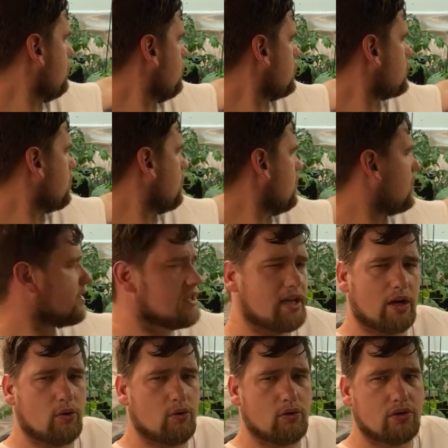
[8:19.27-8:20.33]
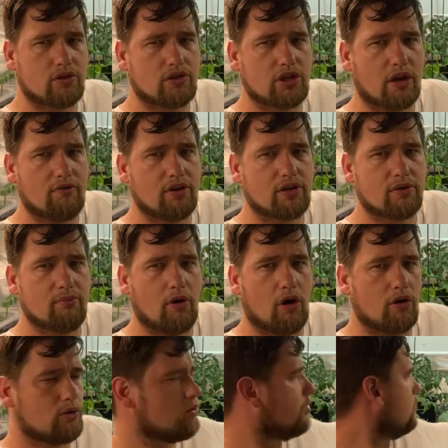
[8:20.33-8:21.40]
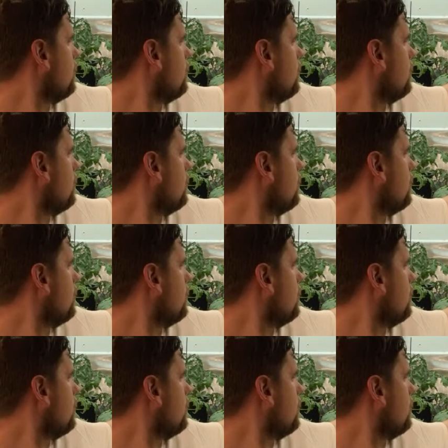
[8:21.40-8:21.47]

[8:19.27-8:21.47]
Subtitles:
which are a little yellow cherry tomato,